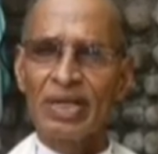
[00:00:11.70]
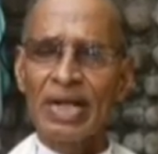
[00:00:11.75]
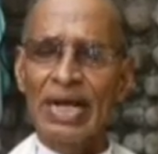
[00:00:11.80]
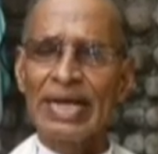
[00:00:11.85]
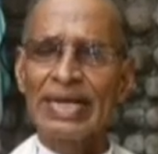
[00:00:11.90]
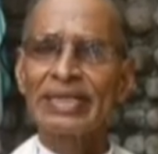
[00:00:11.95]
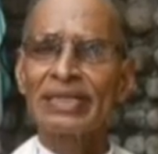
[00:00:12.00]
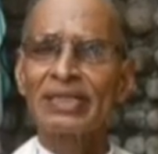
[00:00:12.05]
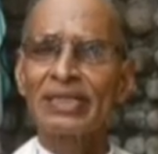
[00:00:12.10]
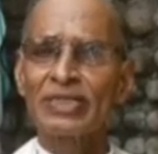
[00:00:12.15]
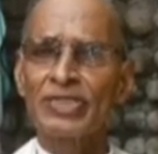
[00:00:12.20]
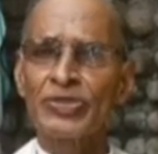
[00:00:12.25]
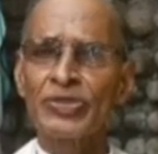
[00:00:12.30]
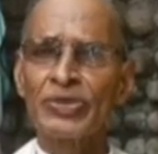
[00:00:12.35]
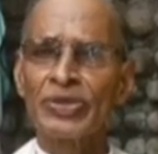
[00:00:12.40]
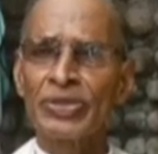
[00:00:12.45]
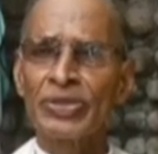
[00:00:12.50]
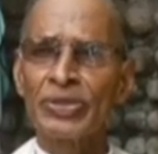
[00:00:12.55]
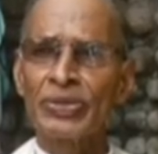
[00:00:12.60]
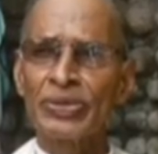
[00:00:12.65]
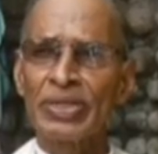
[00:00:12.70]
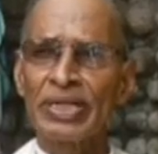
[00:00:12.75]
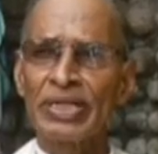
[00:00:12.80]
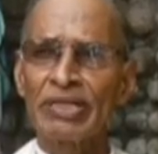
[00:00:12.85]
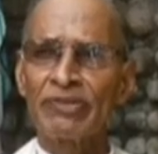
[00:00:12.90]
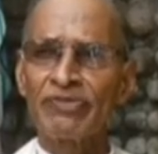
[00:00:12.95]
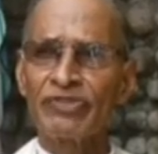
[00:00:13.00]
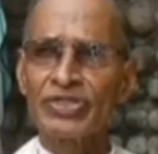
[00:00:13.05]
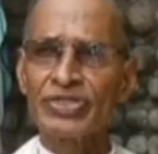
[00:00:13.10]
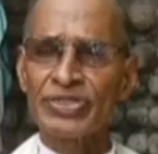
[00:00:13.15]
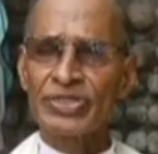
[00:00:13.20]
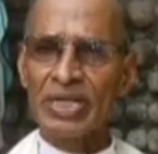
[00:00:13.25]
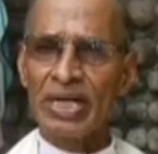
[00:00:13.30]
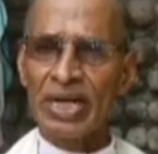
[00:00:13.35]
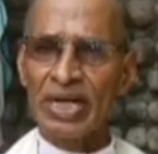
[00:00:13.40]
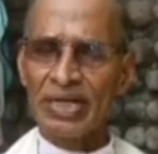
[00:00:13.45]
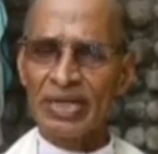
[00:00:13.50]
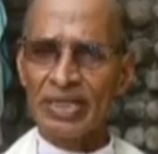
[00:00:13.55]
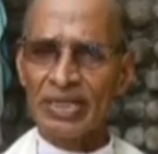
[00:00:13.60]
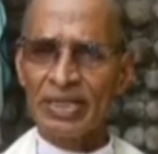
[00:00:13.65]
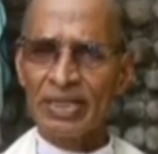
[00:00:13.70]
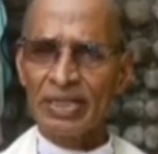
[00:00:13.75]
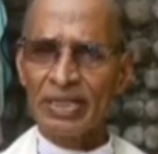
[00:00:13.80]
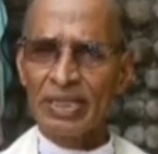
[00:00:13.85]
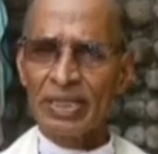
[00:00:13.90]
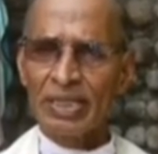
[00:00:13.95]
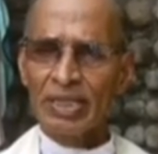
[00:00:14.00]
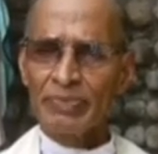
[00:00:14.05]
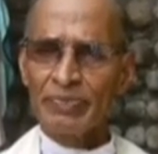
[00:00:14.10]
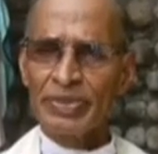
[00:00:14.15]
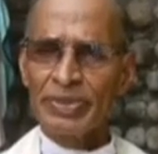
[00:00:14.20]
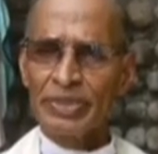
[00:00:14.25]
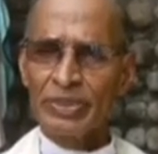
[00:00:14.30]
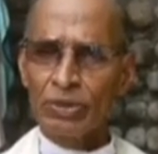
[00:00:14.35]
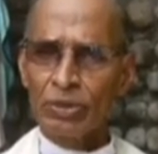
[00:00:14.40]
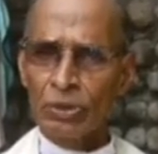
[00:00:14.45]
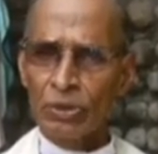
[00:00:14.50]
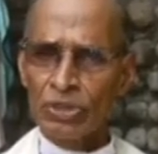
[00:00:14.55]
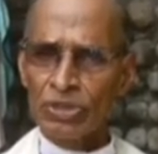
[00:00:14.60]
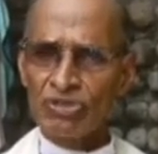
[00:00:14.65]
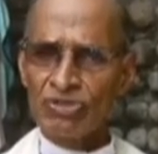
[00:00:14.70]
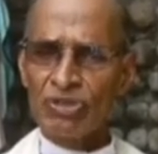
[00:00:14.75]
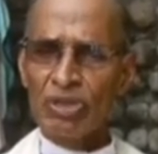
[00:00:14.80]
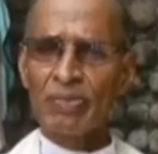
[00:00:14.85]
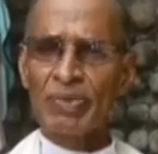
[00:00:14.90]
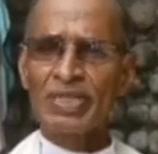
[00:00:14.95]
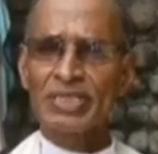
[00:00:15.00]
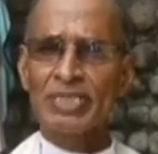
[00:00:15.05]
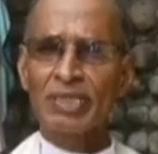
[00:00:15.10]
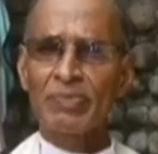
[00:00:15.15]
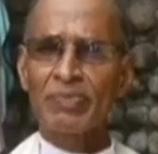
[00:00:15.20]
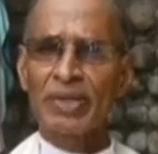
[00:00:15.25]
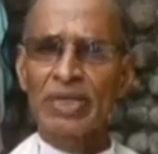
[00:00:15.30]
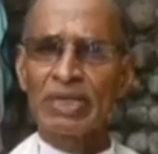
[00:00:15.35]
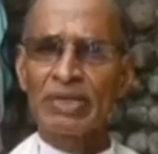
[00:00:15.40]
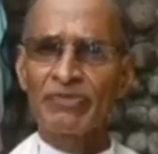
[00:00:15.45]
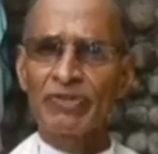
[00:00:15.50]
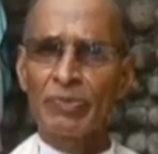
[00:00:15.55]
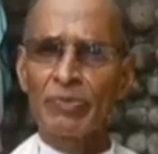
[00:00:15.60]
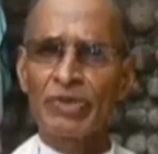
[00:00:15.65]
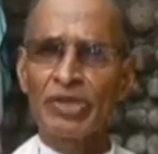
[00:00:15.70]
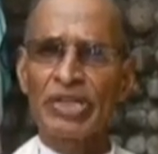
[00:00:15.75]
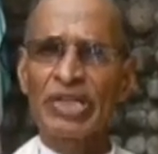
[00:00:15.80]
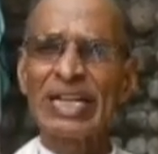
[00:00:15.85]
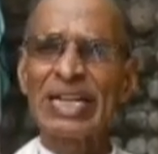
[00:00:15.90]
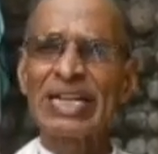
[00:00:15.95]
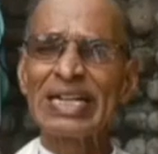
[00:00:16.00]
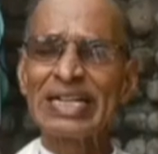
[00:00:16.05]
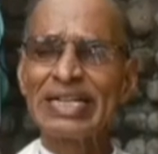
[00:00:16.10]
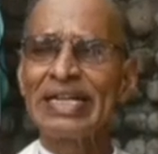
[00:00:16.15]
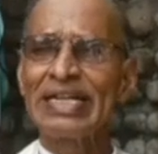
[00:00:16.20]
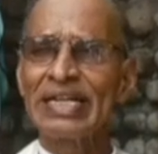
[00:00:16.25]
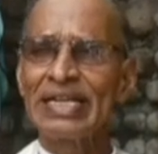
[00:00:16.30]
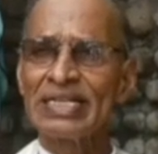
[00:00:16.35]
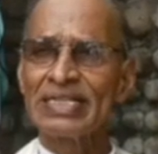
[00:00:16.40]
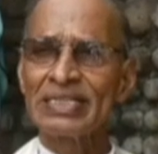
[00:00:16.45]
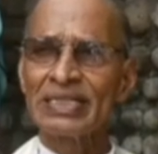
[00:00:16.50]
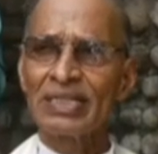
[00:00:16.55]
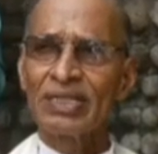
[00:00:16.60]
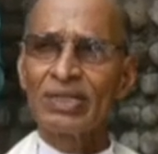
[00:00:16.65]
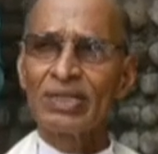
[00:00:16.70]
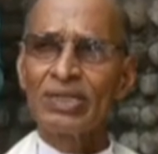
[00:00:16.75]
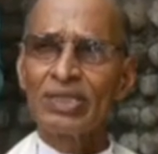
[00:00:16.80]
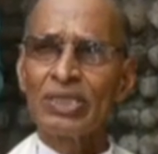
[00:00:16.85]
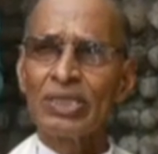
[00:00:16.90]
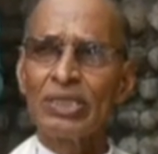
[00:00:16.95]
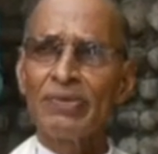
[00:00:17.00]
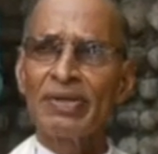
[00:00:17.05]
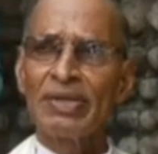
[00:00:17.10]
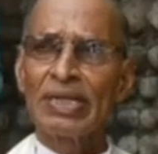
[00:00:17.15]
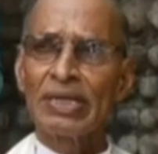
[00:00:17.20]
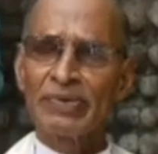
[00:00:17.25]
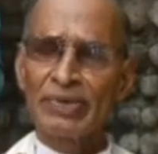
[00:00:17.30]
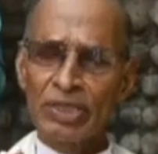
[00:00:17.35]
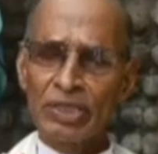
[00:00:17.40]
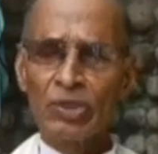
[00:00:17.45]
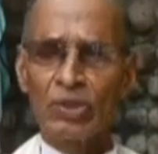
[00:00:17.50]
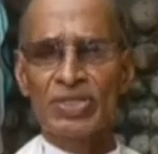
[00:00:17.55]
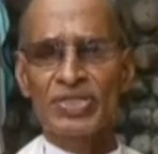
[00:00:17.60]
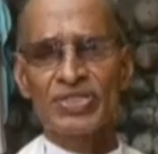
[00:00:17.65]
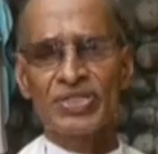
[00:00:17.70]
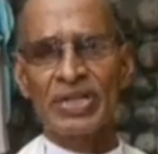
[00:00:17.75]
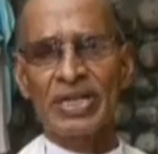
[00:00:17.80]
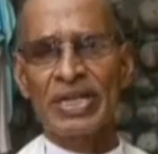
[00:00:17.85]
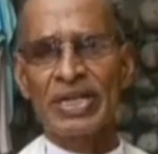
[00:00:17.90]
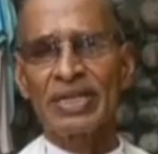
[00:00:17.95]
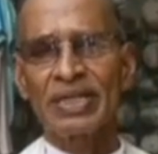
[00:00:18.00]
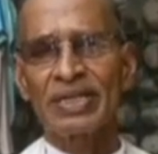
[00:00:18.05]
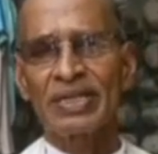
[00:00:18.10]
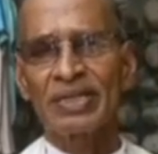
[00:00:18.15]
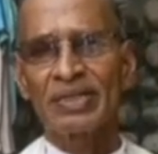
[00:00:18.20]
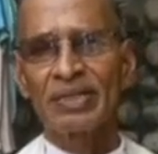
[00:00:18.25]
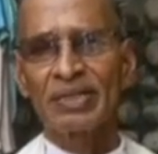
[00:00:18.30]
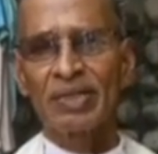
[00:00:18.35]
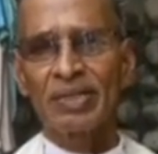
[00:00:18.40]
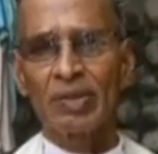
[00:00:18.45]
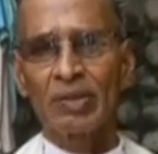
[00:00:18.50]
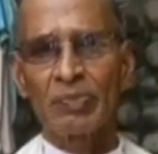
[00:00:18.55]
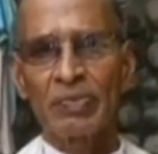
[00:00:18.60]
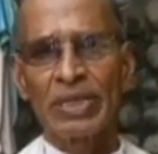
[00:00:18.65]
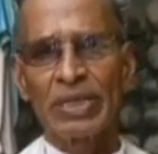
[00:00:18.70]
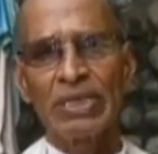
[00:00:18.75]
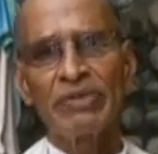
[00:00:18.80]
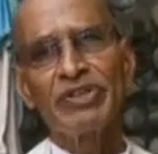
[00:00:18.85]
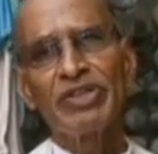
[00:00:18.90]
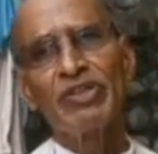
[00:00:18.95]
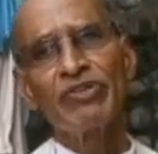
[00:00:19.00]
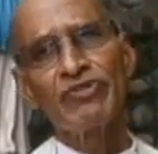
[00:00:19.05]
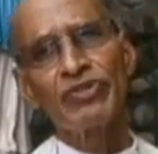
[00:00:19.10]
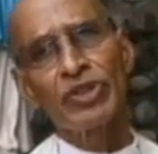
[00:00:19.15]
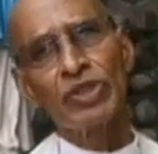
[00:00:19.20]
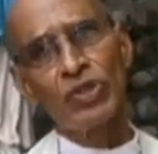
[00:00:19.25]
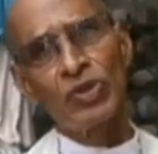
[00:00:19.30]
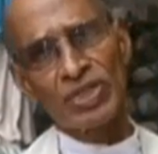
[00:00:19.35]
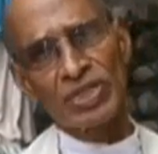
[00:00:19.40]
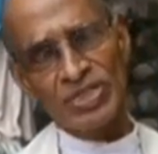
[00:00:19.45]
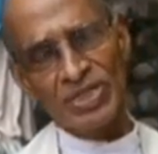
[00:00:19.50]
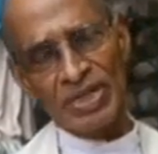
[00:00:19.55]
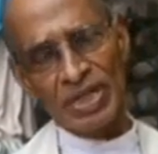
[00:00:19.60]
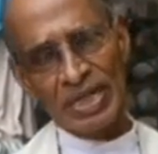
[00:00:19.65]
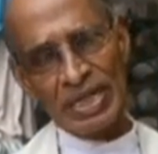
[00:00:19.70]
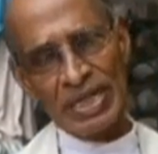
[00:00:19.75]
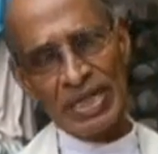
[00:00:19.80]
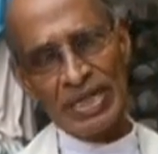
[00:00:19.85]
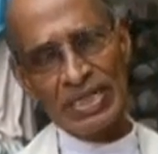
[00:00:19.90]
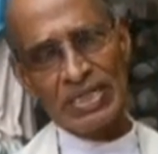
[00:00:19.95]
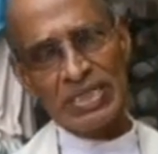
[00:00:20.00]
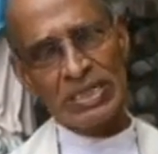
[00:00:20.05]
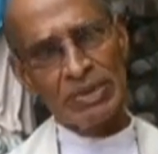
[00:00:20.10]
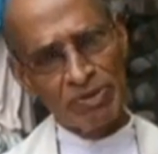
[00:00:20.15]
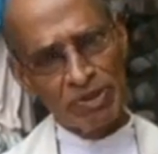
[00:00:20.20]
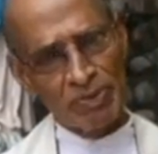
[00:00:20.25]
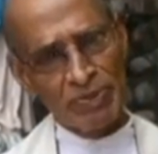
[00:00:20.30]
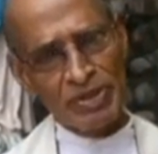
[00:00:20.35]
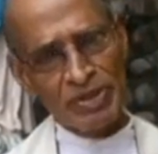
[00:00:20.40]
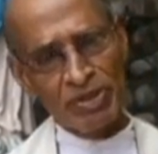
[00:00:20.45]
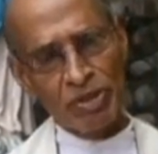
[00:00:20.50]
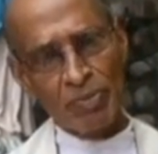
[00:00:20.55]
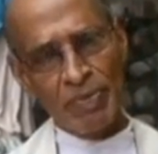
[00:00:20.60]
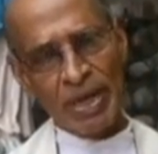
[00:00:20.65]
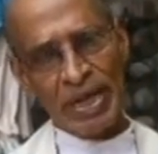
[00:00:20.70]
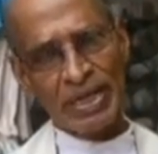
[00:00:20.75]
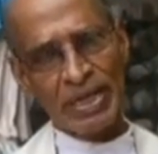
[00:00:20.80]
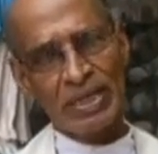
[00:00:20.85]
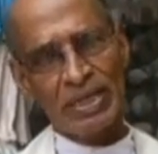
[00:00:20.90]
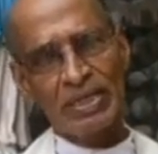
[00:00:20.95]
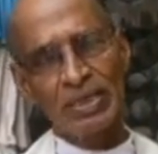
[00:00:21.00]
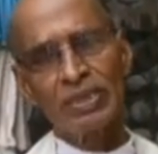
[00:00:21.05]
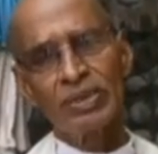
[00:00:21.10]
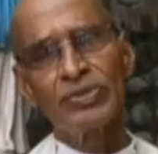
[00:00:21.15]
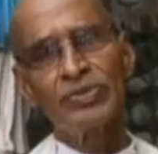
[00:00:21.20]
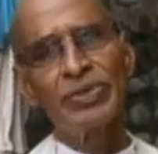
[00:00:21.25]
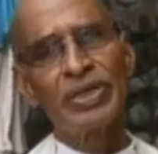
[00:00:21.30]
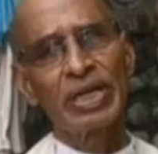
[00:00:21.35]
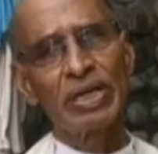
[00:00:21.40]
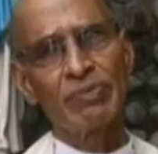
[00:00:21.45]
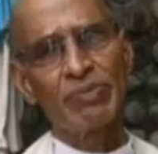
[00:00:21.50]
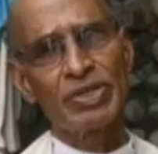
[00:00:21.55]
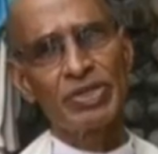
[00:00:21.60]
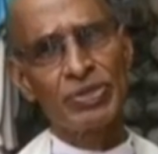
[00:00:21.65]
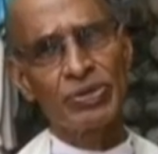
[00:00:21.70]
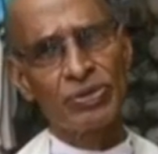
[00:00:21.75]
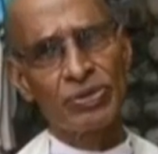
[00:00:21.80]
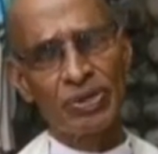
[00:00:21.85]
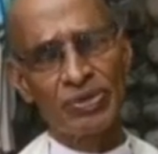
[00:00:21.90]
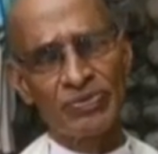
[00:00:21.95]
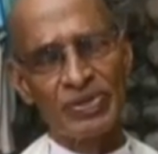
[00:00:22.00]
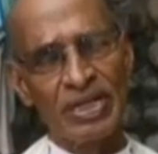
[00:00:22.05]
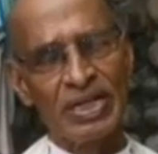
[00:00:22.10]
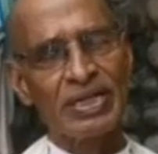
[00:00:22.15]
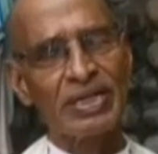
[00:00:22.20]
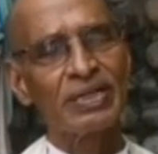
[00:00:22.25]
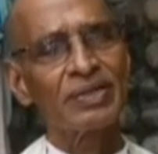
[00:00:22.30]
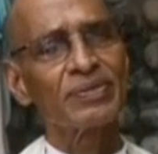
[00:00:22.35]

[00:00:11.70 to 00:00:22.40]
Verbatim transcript: I can assure you that if you start being close to our Blessed Mother from your early days, you will never go astray. But even if you go astray, she will bring you back. We can be sure of that.